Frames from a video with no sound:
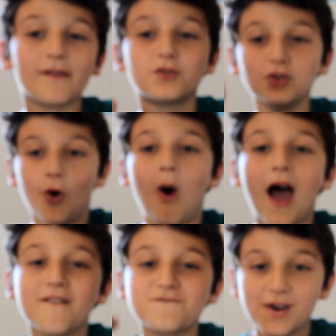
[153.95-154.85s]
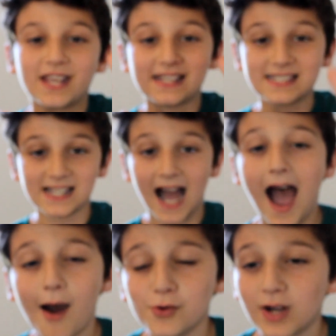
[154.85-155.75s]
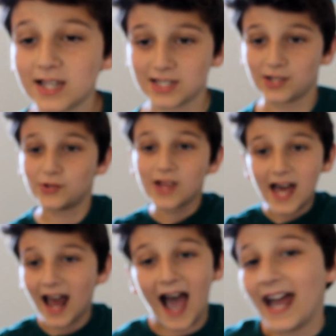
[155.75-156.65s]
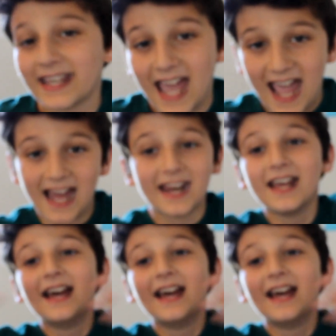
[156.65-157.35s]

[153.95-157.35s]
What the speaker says: have no freaking idea how you guys can do that. I can't.